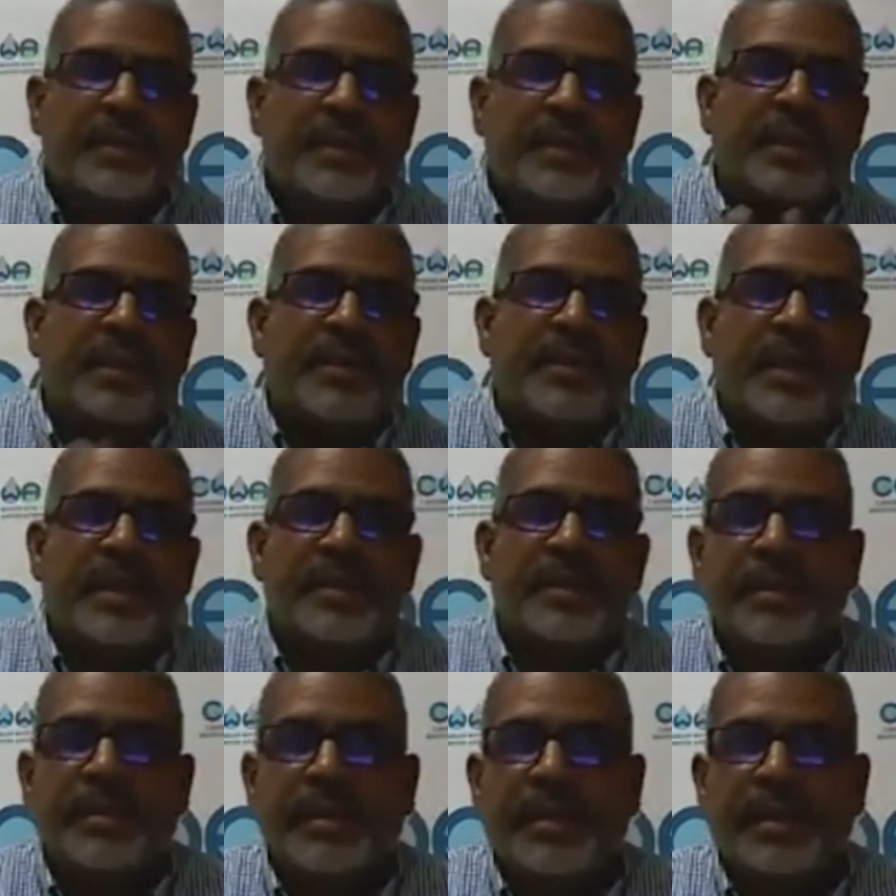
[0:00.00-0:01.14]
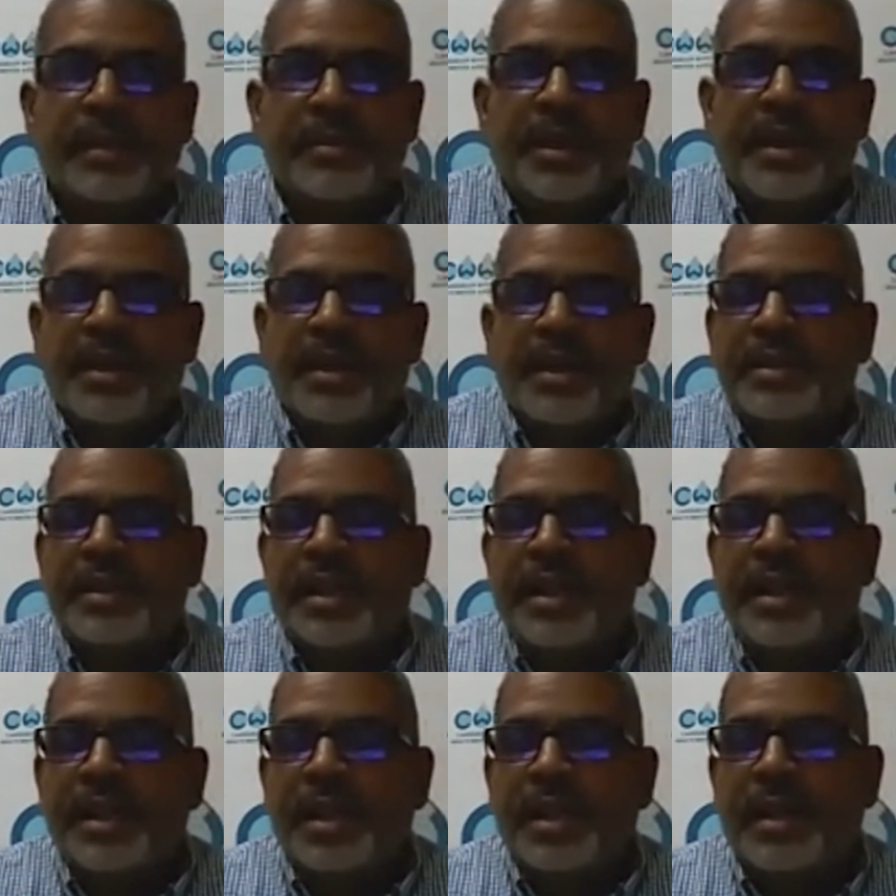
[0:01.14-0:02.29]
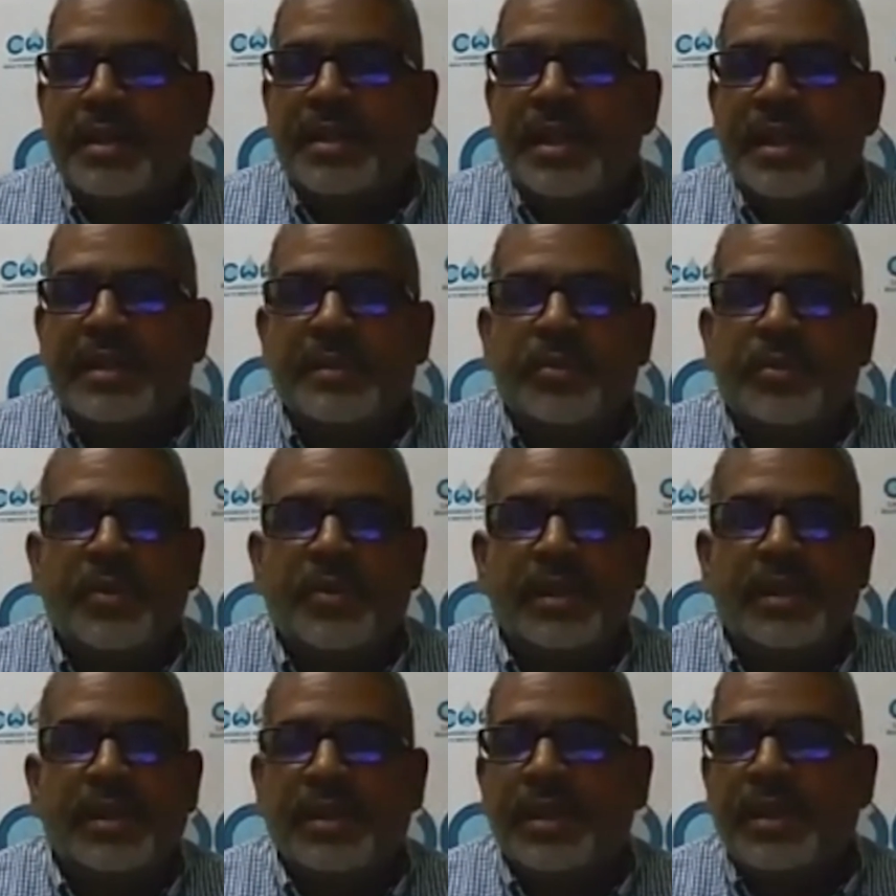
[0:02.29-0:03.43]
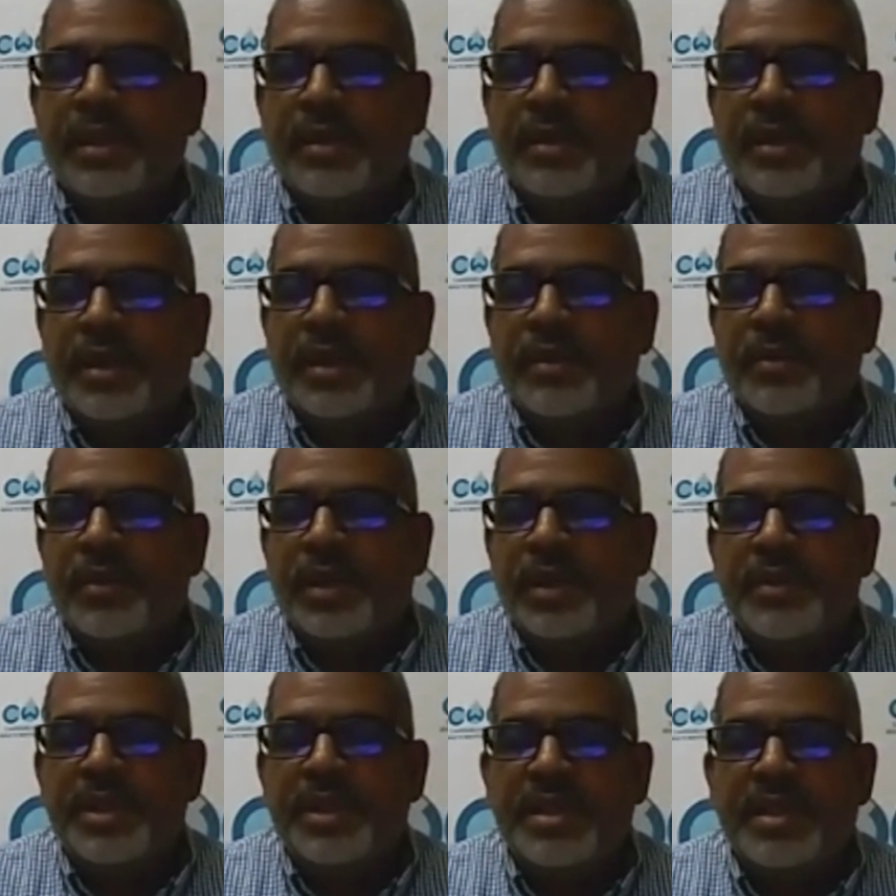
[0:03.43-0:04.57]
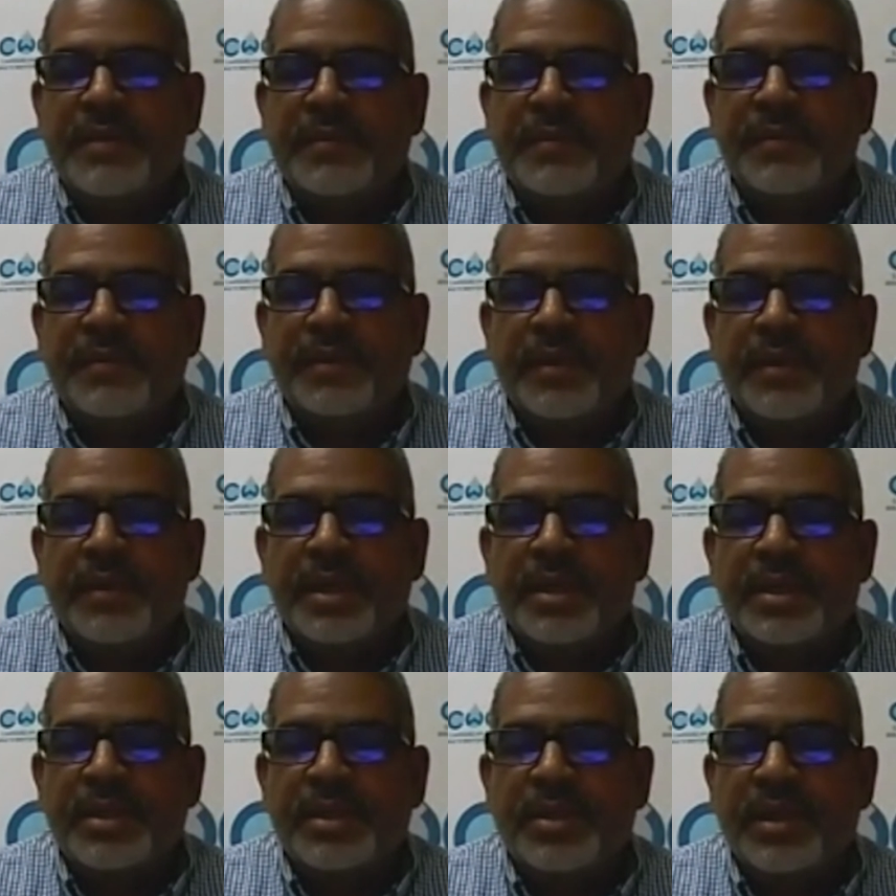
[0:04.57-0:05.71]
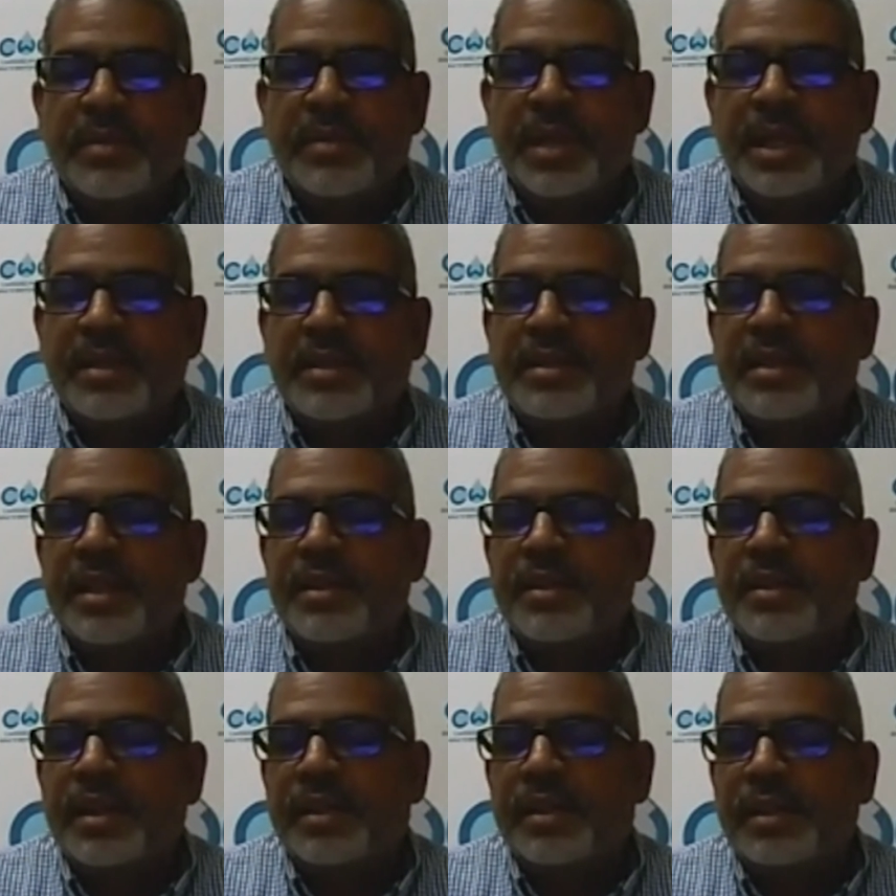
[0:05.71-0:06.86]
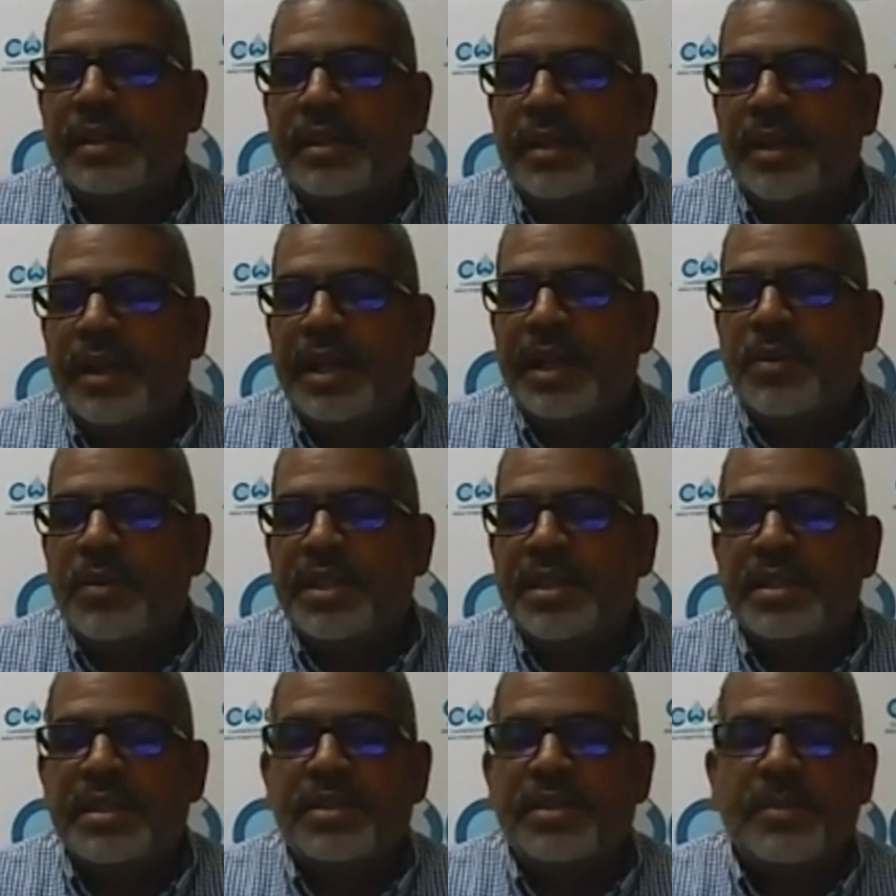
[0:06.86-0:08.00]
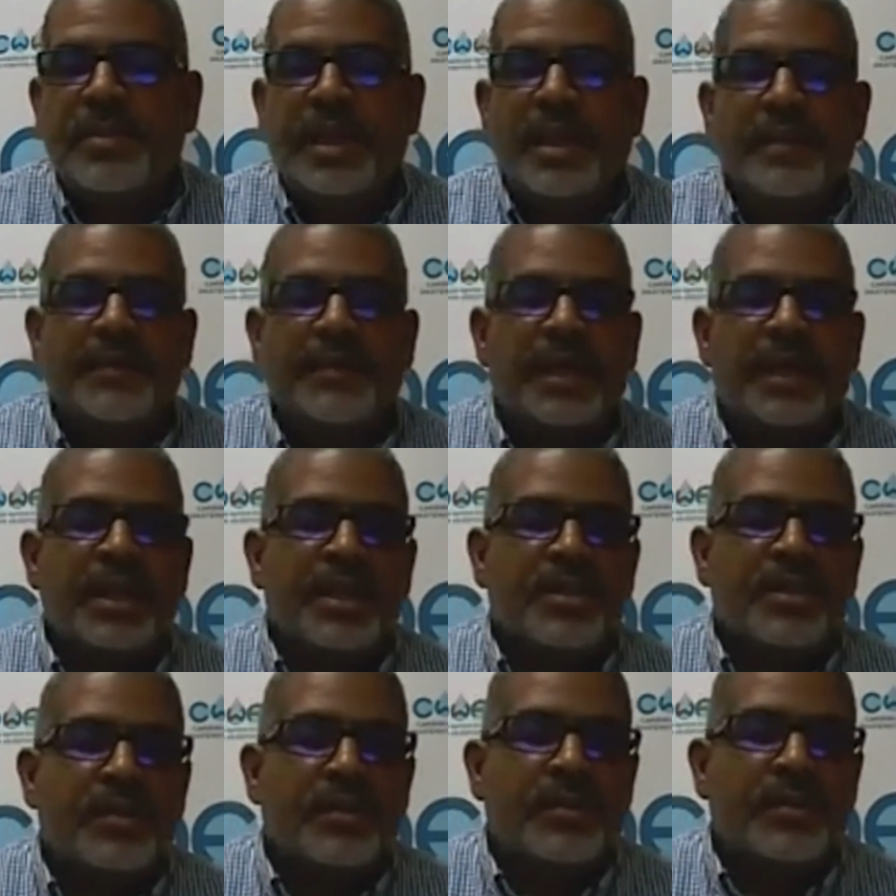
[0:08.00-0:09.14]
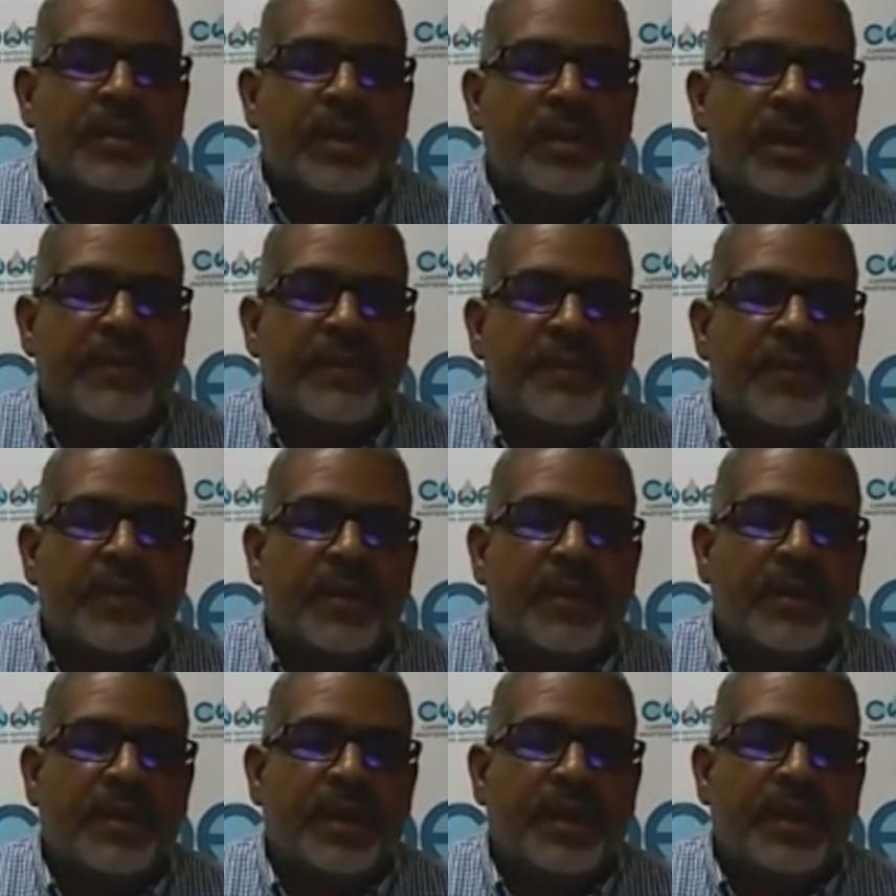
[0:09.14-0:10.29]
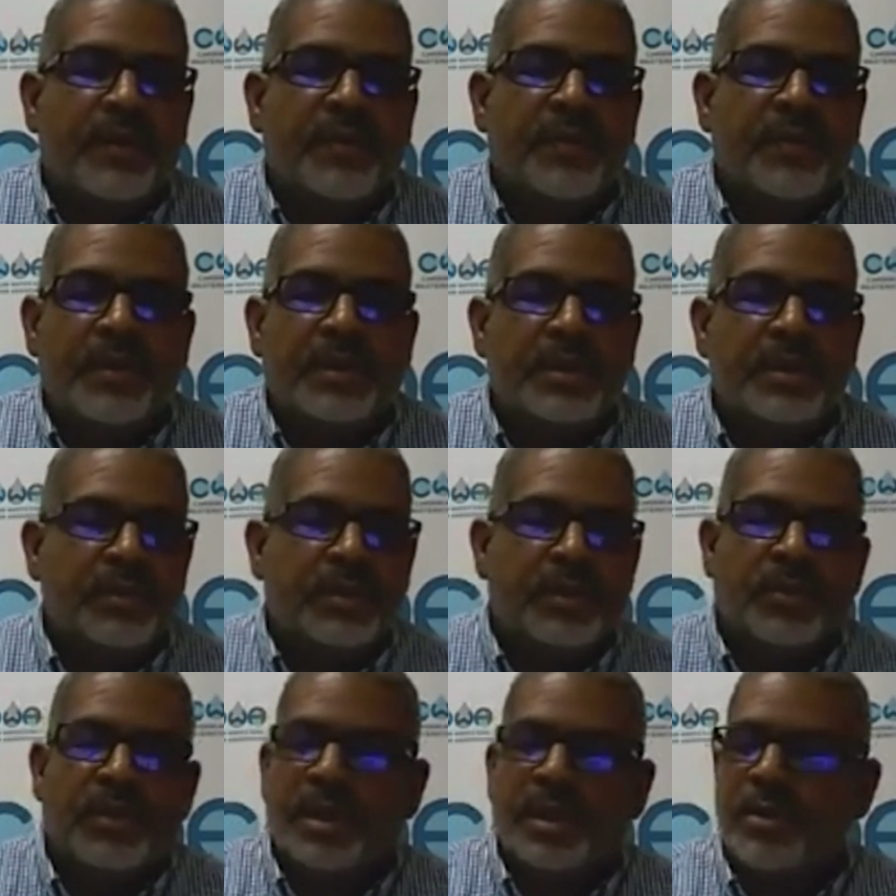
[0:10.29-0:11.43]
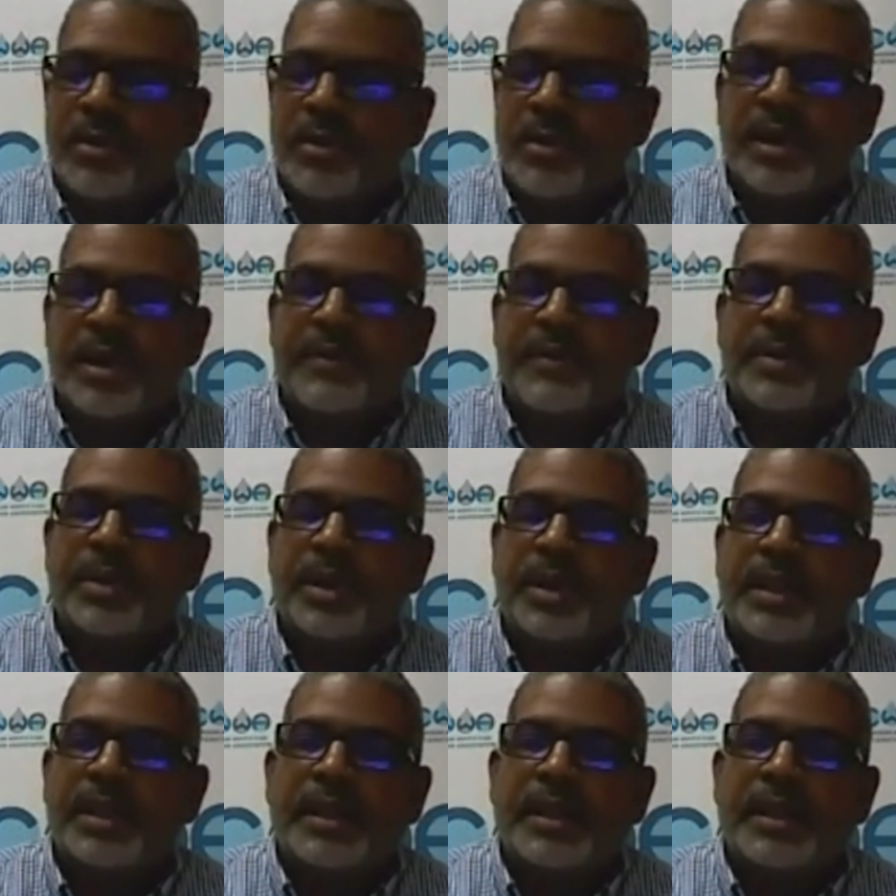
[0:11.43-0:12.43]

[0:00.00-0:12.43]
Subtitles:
Anuradha Maharaj and Jagdeep will receive your emails and any questions that you may have. So we're looking forward to working more with everybody.